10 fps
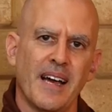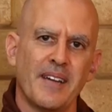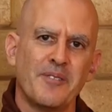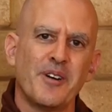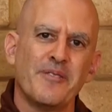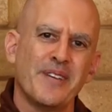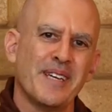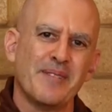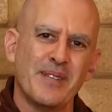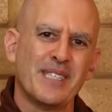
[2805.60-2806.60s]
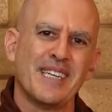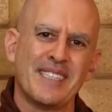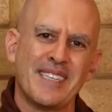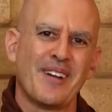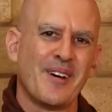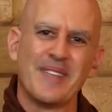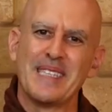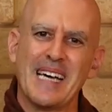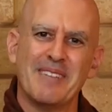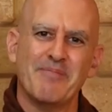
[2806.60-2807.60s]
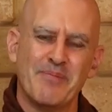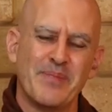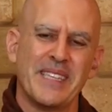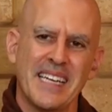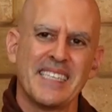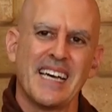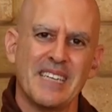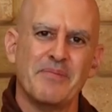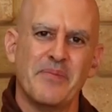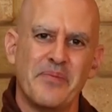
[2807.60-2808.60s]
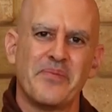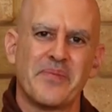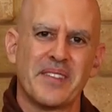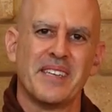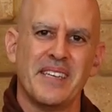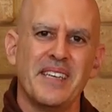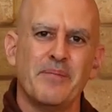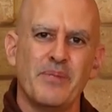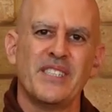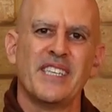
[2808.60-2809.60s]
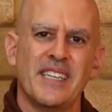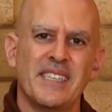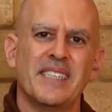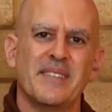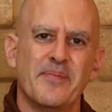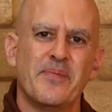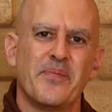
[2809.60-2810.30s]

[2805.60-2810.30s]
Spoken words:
I don't know if he appreciates that all the time, but that time, he appreciated it.